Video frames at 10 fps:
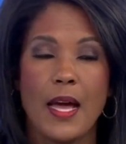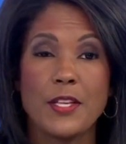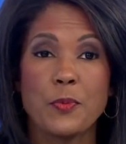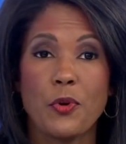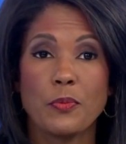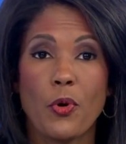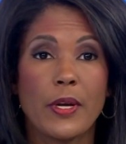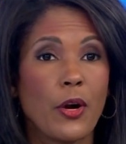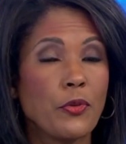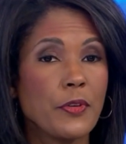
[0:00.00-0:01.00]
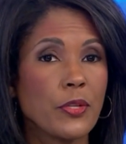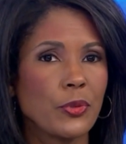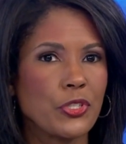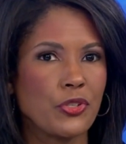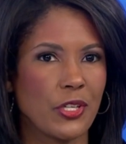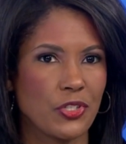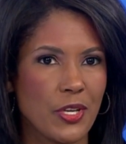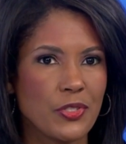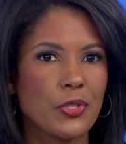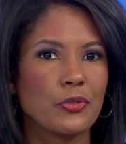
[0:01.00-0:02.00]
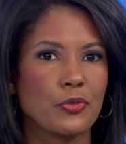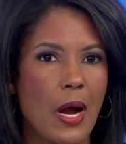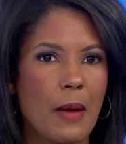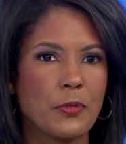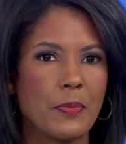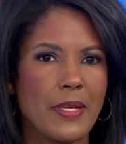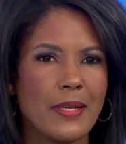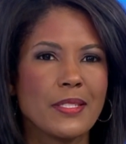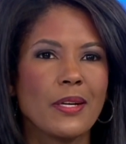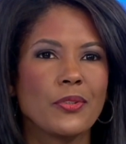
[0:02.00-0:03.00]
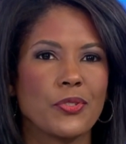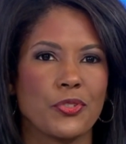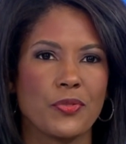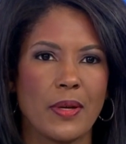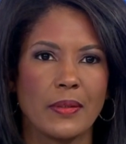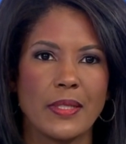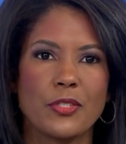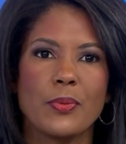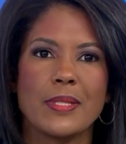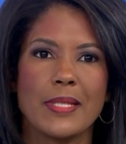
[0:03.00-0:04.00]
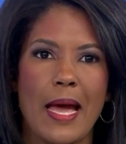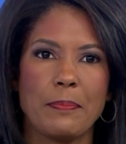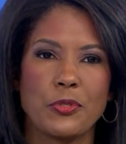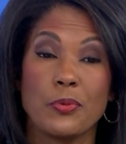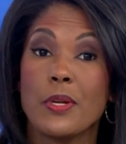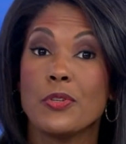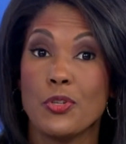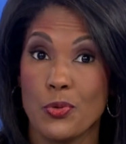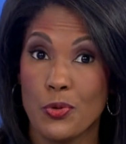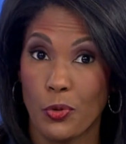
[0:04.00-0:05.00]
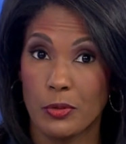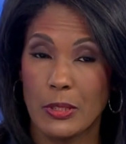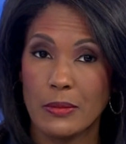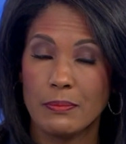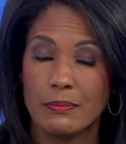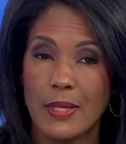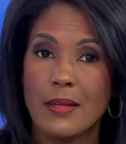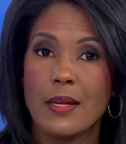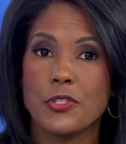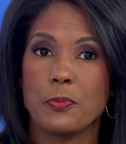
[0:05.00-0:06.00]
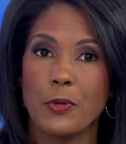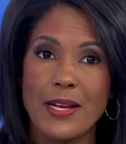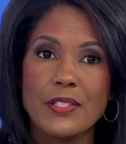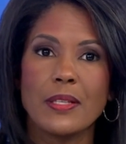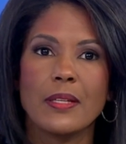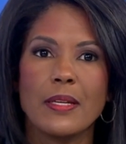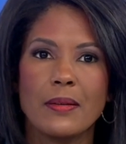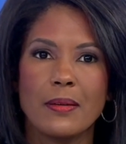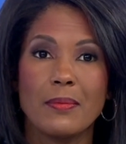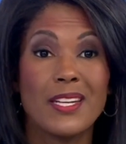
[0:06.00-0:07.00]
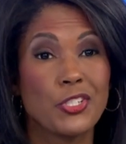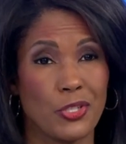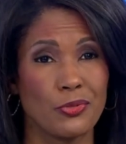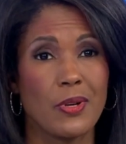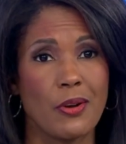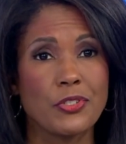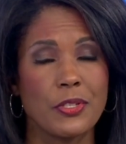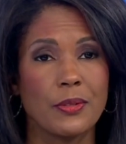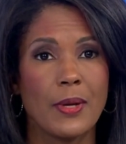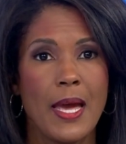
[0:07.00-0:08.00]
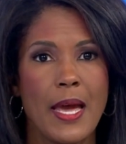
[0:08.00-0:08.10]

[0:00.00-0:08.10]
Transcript: As more and more COVID restrictions are dropped, many adults are struggling to adapt to a new normal. And not surprisingly, many children are too.